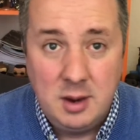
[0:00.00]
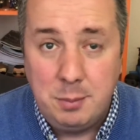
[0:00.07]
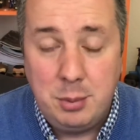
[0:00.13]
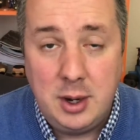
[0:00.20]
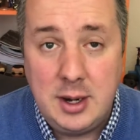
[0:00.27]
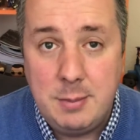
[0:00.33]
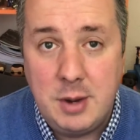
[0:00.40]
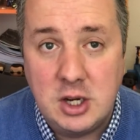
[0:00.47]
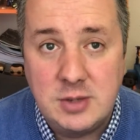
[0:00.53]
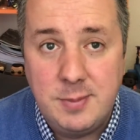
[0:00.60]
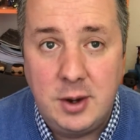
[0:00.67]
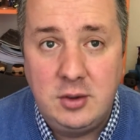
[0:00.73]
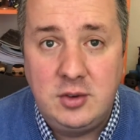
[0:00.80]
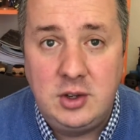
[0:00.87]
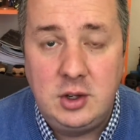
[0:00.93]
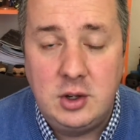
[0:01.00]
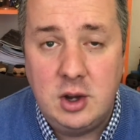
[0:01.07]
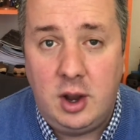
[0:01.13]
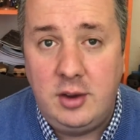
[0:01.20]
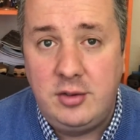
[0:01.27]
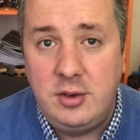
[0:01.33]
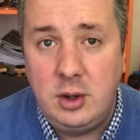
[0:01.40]
Pretty much most of you
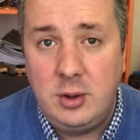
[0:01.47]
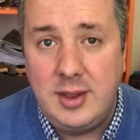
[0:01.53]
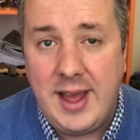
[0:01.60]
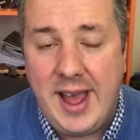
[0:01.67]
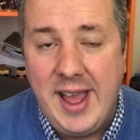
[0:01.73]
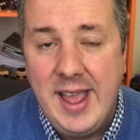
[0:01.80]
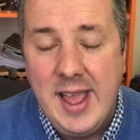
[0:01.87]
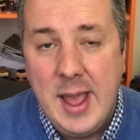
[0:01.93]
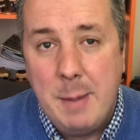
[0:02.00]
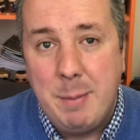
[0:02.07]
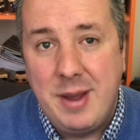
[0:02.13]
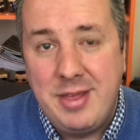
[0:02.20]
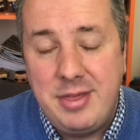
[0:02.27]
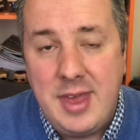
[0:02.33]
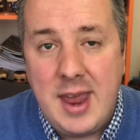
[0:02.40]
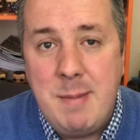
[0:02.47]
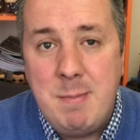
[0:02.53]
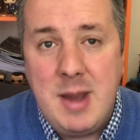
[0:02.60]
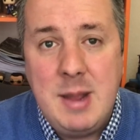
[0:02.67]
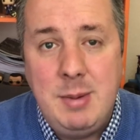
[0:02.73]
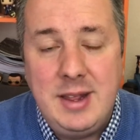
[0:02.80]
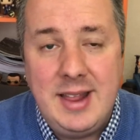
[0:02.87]
guys do that. But then
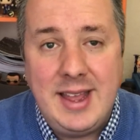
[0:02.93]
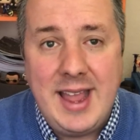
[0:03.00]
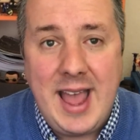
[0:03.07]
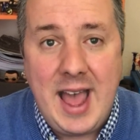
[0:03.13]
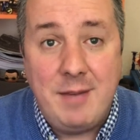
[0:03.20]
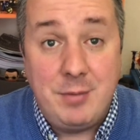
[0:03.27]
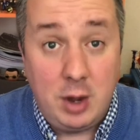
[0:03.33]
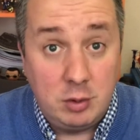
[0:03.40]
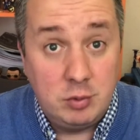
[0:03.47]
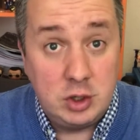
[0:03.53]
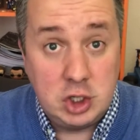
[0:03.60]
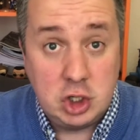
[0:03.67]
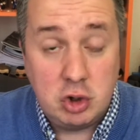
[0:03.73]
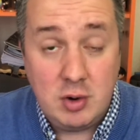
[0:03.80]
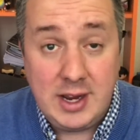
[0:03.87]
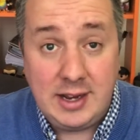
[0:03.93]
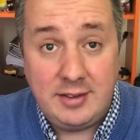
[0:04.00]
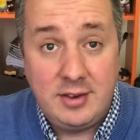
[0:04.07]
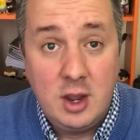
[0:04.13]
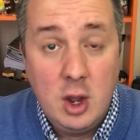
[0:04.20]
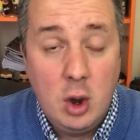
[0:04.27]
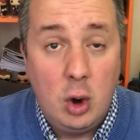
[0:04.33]
maybe they have a
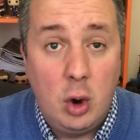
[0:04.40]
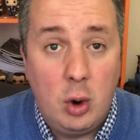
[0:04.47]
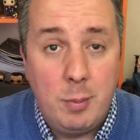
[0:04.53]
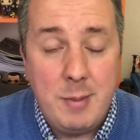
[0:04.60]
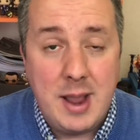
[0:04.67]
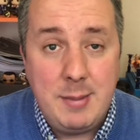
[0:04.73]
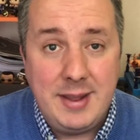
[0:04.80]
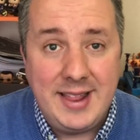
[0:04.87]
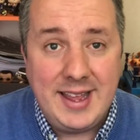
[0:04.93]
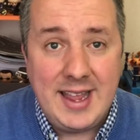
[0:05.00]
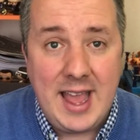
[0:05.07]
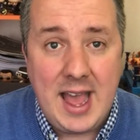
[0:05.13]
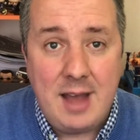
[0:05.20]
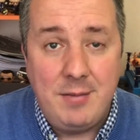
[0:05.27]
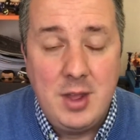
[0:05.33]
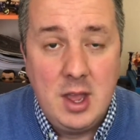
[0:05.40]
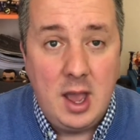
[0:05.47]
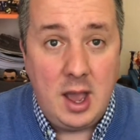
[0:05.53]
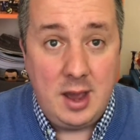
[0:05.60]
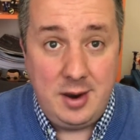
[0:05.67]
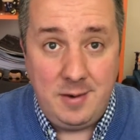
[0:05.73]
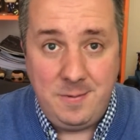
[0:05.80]
retreat, or maybe they have
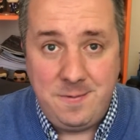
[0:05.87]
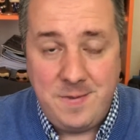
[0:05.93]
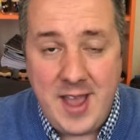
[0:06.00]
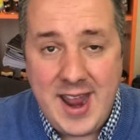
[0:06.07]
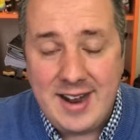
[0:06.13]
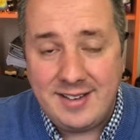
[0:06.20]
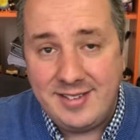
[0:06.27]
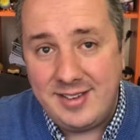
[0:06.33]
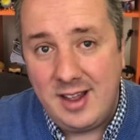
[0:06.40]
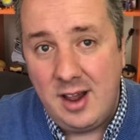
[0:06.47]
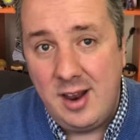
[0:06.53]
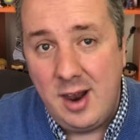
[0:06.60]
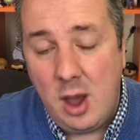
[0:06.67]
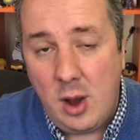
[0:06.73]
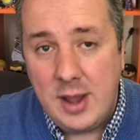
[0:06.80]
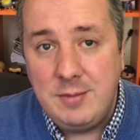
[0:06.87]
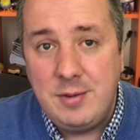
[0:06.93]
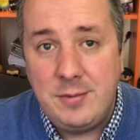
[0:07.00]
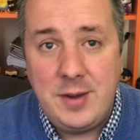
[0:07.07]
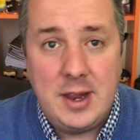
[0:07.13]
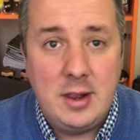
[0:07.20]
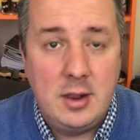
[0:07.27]
an event, a live
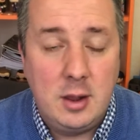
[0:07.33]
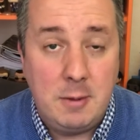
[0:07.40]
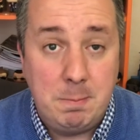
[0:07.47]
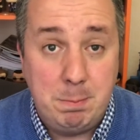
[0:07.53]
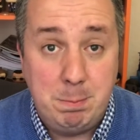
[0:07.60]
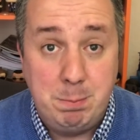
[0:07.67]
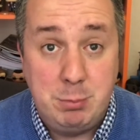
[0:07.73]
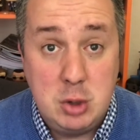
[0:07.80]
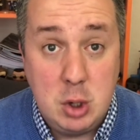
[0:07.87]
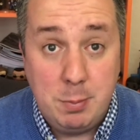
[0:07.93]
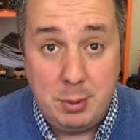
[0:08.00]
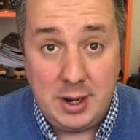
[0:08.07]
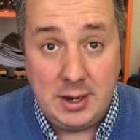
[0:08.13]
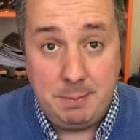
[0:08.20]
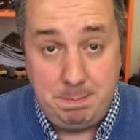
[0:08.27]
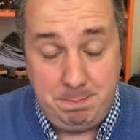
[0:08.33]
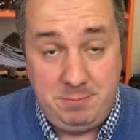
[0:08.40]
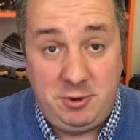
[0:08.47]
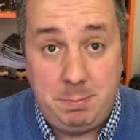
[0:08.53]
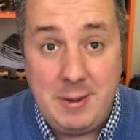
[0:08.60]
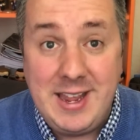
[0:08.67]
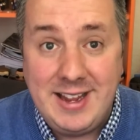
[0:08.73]
event that you bring
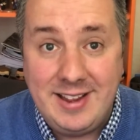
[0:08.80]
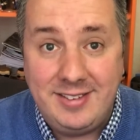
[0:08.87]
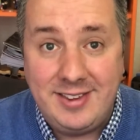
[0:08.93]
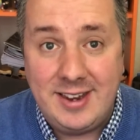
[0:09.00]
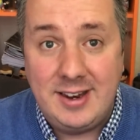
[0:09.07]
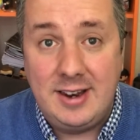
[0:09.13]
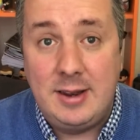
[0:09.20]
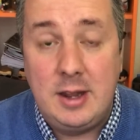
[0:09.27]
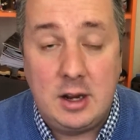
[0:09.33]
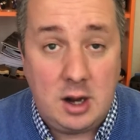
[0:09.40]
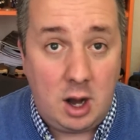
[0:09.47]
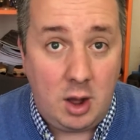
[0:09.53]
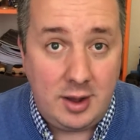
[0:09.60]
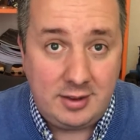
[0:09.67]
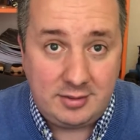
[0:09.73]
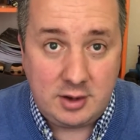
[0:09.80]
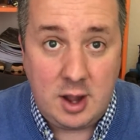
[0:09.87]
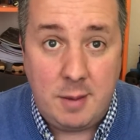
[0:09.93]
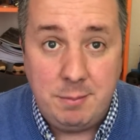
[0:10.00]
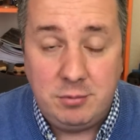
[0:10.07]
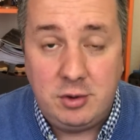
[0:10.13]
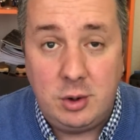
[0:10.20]
speakers in and the clients
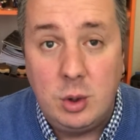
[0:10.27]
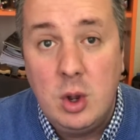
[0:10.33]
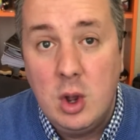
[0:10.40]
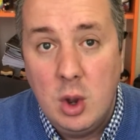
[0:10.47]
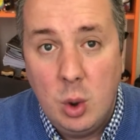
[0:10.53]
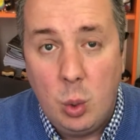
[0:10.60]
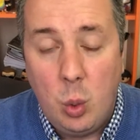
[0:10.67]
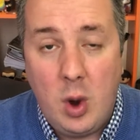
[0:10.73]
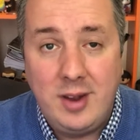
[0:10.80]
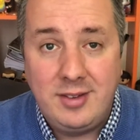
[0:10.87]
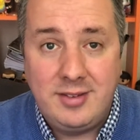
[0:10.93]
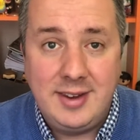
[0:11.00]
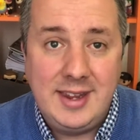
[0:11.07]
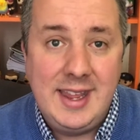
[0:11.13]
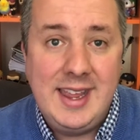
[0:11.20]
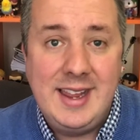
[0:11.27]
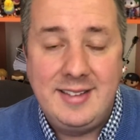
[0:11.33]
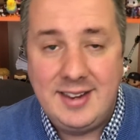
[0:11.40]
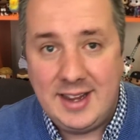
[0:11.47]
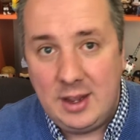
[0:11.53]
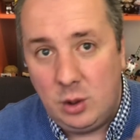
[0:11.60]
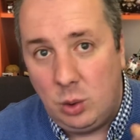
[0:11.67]
come to once a year
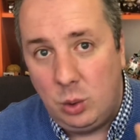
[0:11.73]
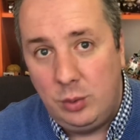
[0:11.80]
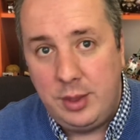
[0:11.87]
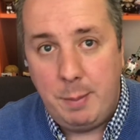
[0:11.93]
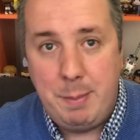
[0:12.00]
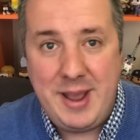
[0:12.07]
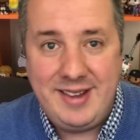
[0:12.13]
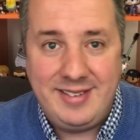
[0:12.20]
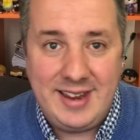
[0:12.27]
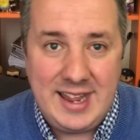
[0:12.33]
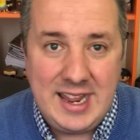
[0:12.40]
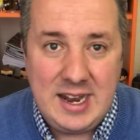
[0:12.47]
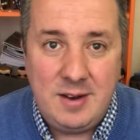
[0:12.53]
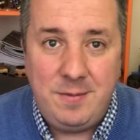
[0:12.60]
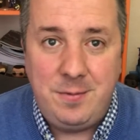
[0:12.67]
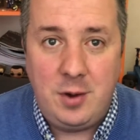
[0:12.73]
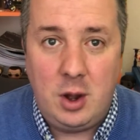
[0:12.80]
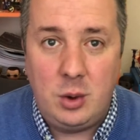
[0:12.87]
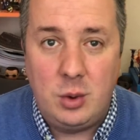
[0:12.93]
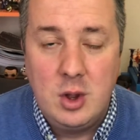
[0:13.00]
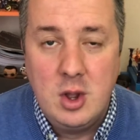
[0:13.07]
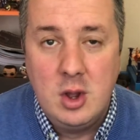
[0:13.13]
to get all the best
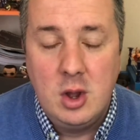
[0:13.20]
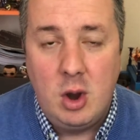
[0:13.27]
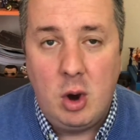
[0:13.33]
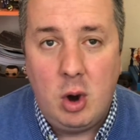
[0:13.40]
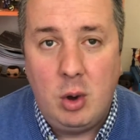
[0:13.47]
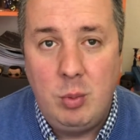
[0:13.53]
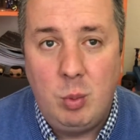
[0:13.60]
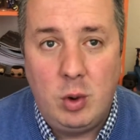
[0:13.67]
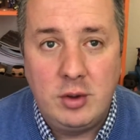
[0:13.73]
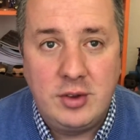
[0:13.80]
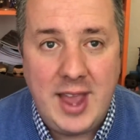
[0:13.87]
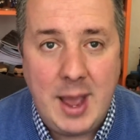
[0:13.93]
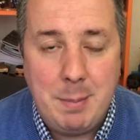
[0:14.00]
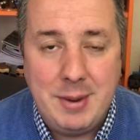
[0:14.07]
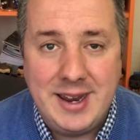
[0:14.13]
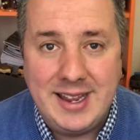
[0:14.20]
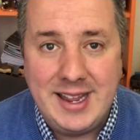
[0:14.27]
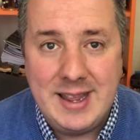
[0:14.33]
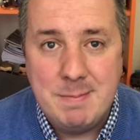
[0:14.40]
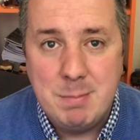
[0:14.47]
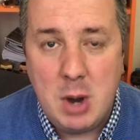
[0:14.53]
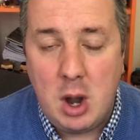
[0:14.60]
info on what's happening
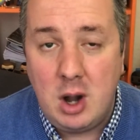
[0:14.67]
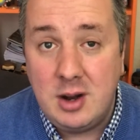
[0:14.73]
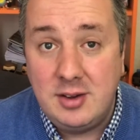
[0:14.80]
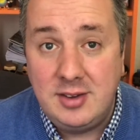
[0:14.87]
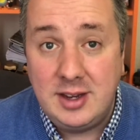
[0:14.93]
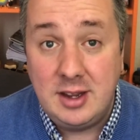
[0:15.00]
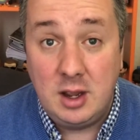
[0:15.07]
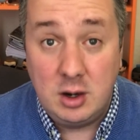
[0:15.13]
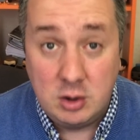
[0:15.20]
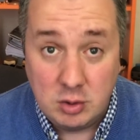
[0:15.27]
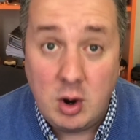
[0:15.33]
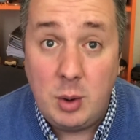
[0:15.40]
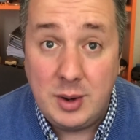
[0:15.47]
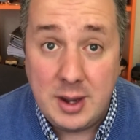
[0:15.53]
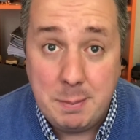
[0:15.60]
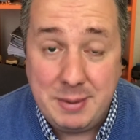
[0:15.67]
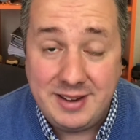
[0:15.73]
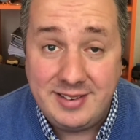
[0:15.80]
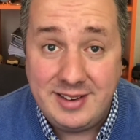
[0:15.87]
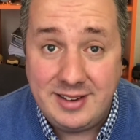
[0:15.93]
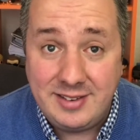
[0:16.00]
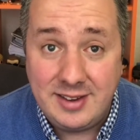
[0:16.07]
in marketing and growing a
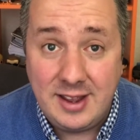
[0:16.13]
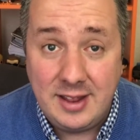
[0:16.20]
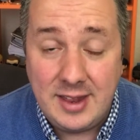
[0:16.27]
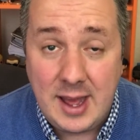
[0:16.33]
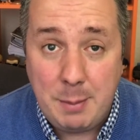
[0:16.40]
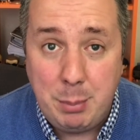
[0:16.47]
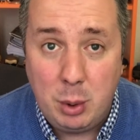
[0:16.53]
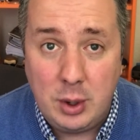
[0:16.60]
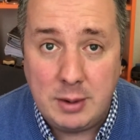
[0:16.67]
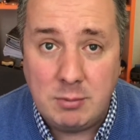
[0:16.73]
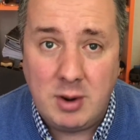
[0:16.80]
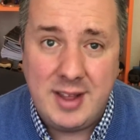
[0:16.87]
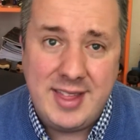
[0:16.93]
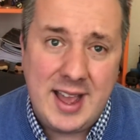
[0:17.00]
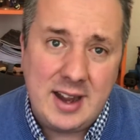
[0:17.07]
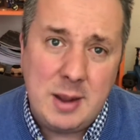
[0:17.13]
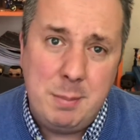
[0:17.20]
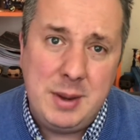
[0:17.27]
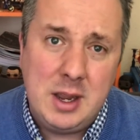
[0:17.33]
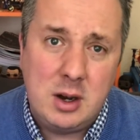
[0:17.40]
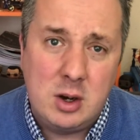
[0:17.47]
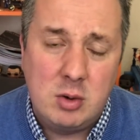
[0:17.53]
business at that point, right? That could
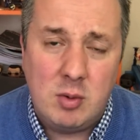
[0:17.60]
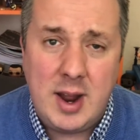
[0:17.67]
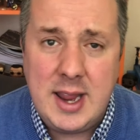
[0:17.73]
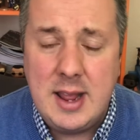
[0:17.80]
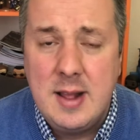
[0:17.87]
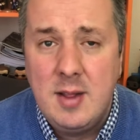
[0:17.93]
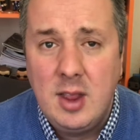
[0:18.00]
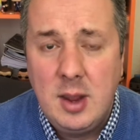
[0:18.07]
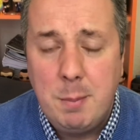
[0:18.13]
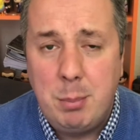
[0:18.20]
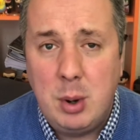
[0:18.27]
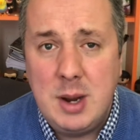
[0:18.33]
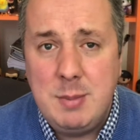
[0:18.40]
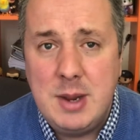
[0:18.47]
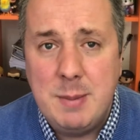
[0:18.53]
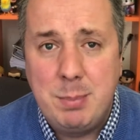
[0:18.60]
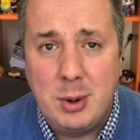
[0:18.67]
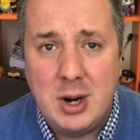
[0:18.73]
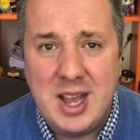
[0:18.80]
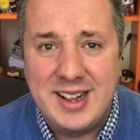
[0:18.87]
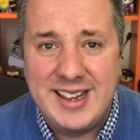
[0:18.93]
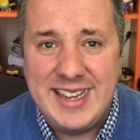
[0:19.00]
be a great premium
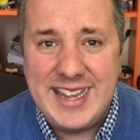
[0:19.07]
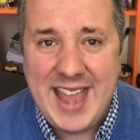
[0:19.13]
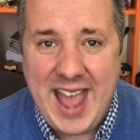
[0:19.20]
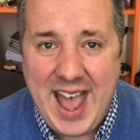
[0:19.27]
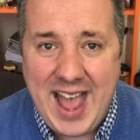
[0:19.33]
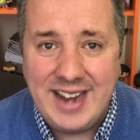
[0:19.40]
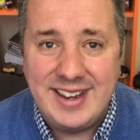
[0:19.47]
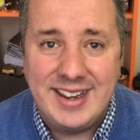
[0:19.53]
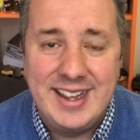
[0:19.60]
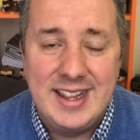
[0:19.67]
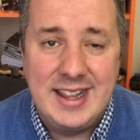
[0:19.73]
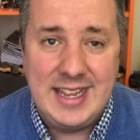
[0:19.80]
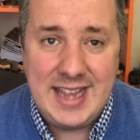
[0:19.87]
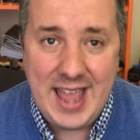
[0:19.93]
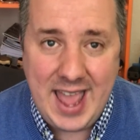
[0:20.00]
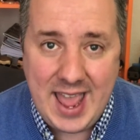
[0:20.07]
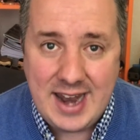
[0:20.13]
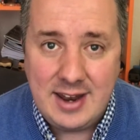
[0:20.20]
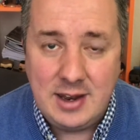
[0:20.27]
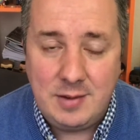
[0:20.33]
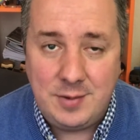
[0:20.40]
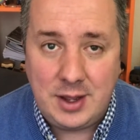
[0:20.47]
product that you add at the
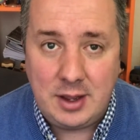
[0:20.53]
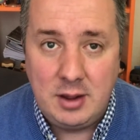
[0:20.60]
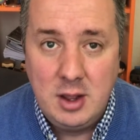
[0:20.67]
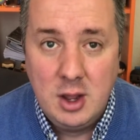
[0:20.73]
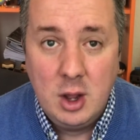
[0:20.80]
end of it.